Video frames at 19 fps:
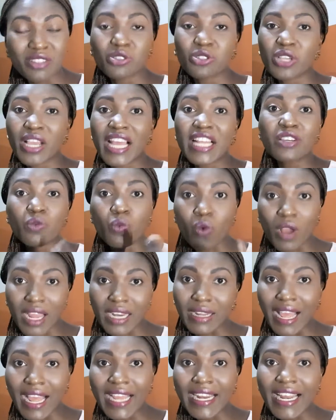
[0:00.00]
Usually one,
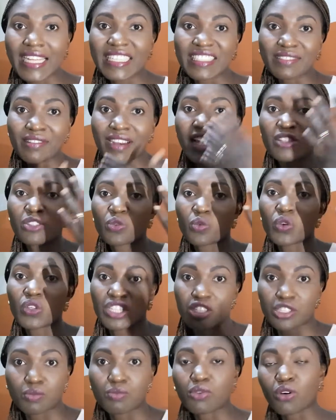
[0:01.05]
either the right one
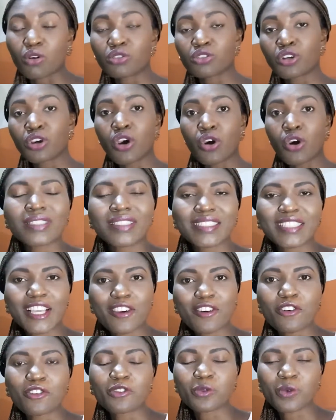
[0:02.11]
is blocked or the
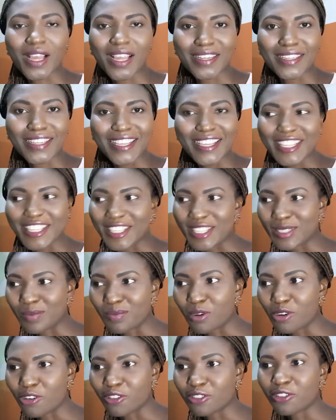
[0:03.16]
second one is
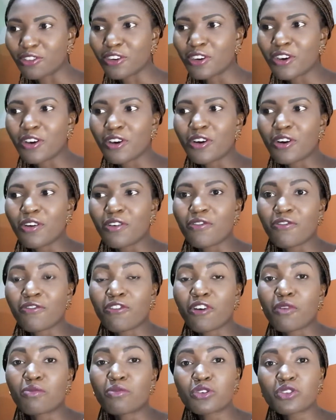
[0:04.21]
blocked.
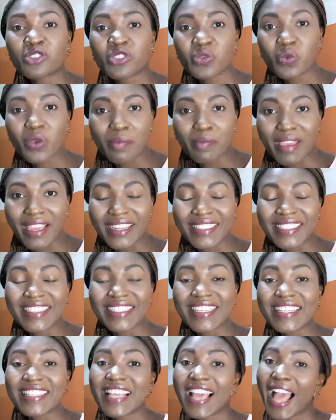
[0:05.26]
For most women,
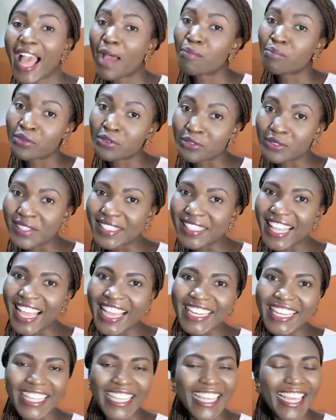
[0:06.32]
this happens
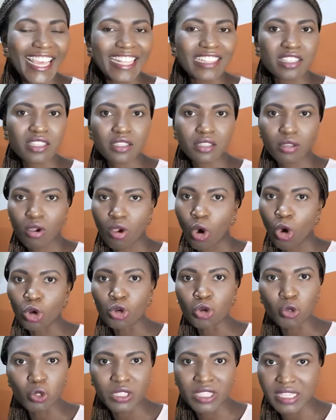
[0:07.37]
and it gets
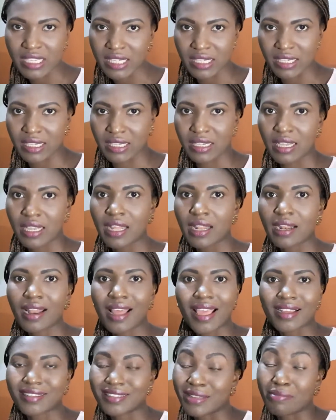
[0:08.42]
unnoticed.
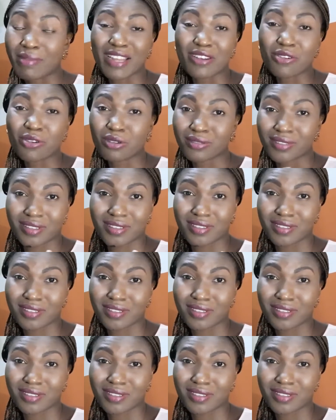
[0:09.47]
Like, they might not